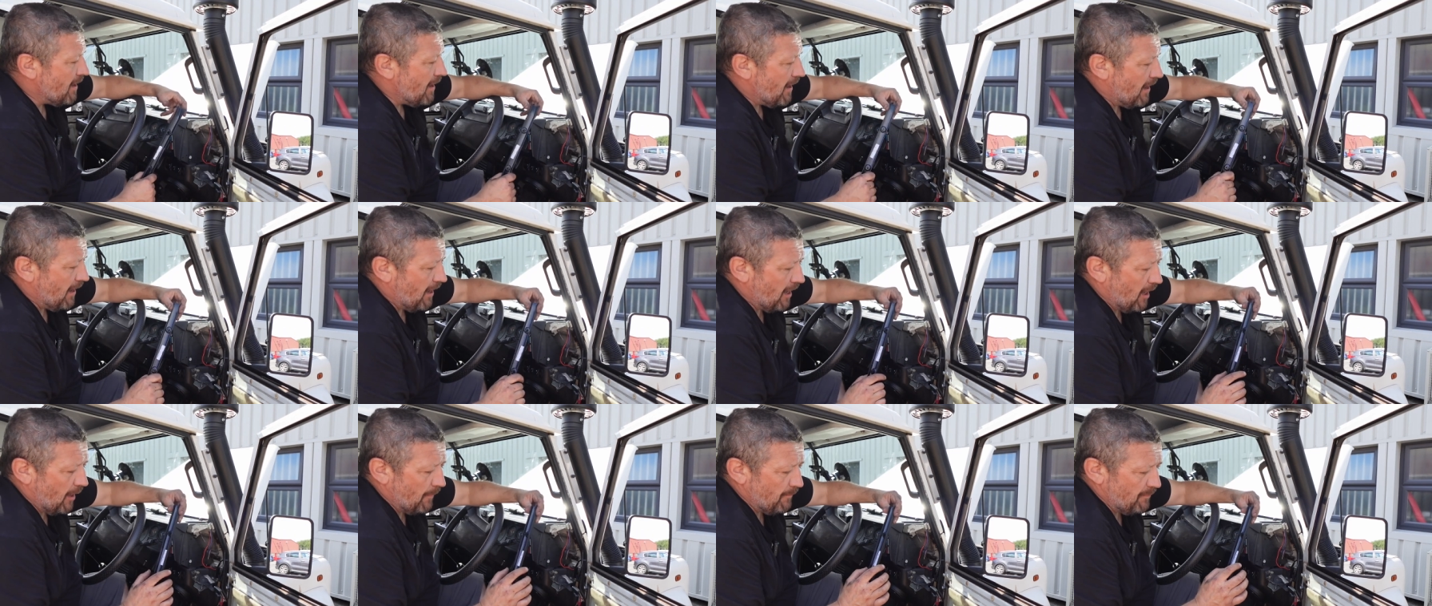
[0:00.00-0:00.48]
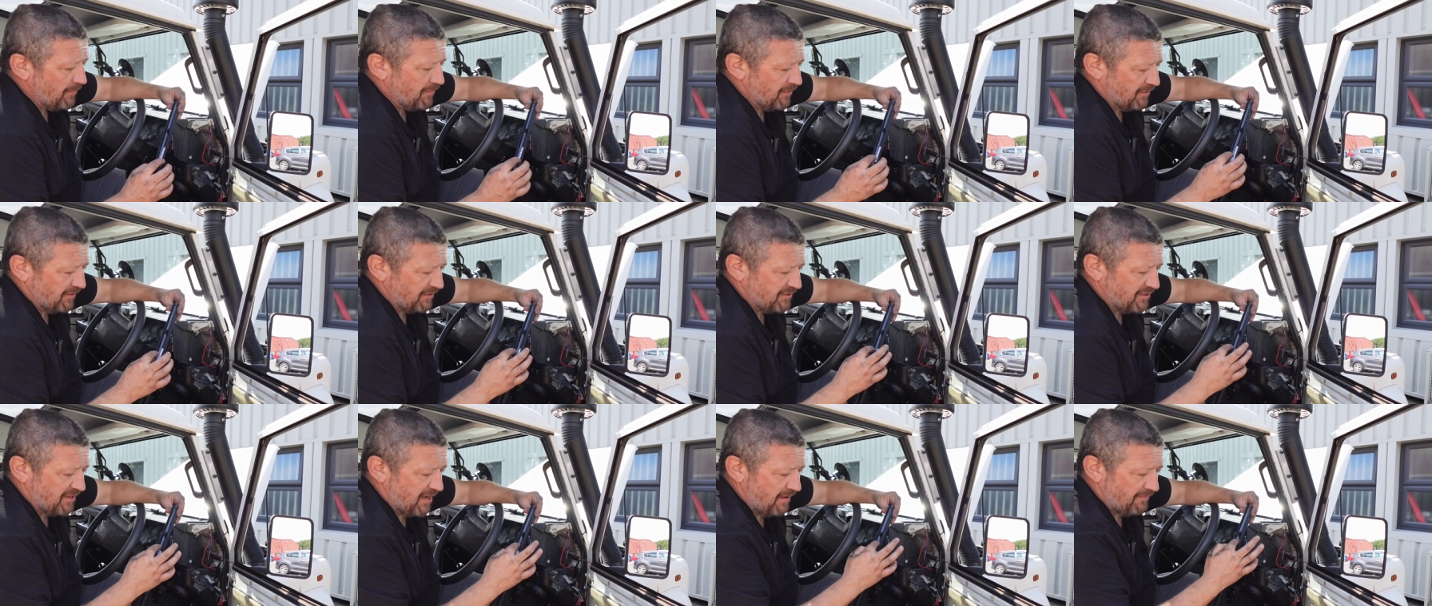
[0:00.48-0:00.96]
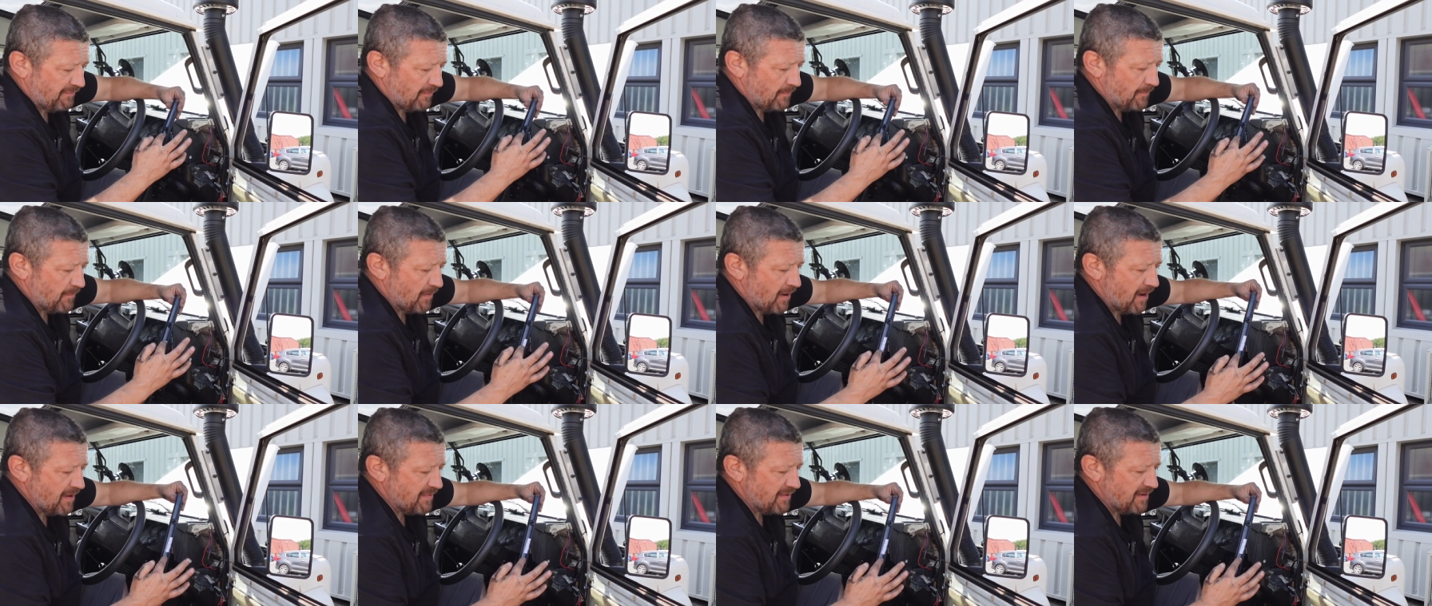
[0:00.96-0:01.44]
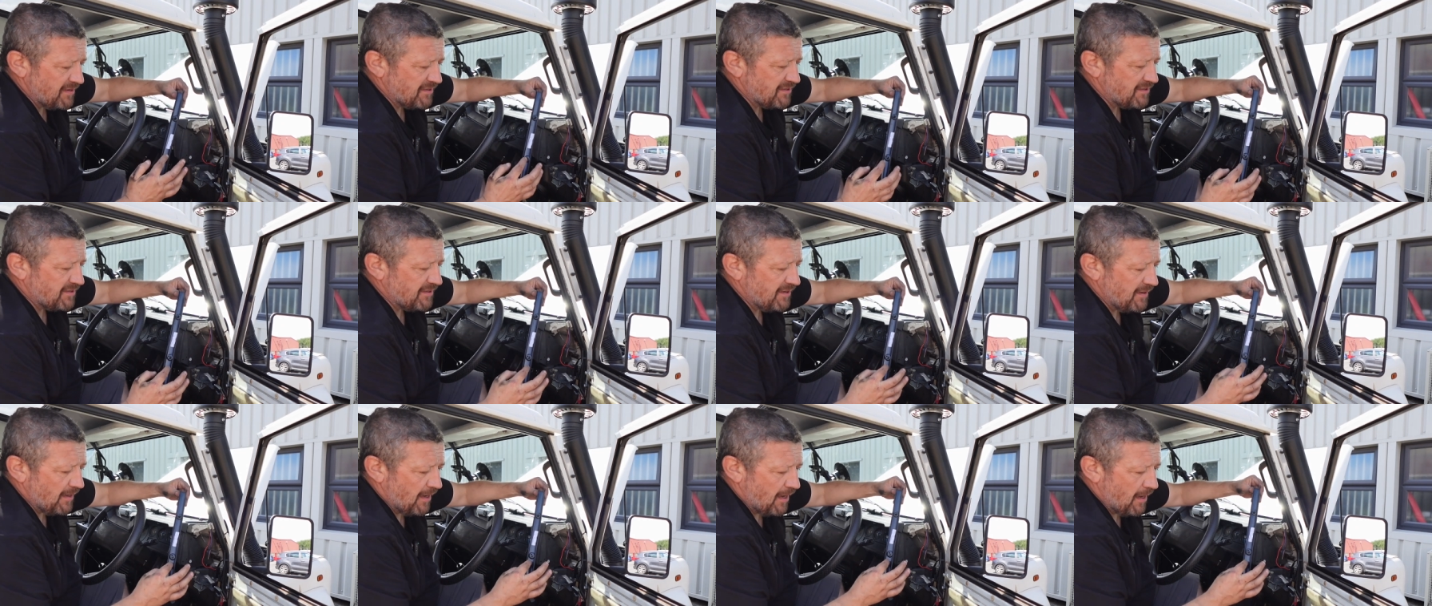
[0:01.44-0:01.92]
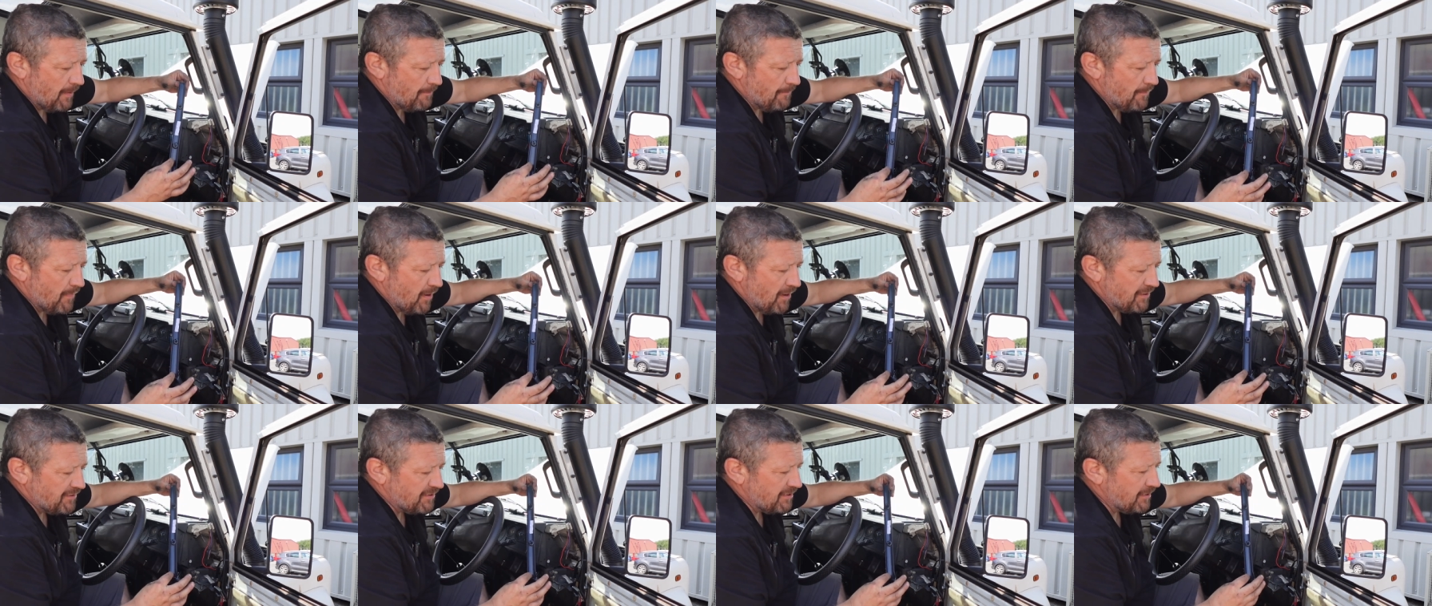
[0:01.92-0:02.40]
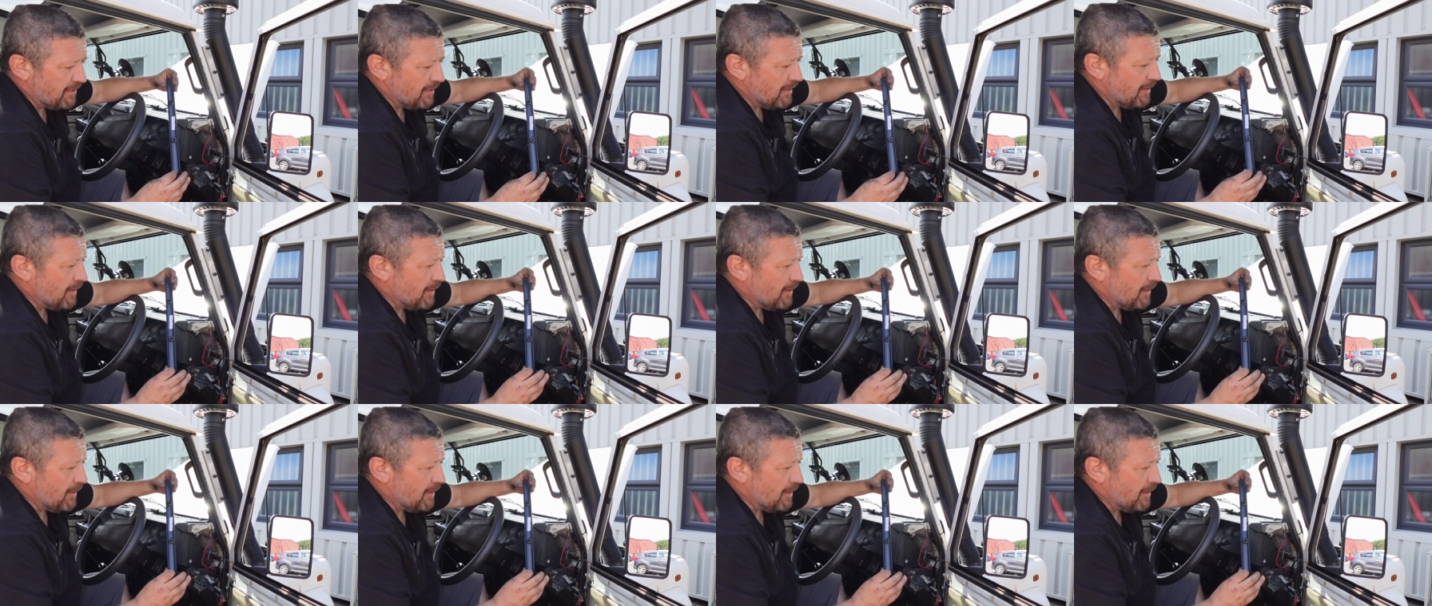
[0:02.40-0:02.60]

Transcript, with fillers: um, that's given by this uh, mud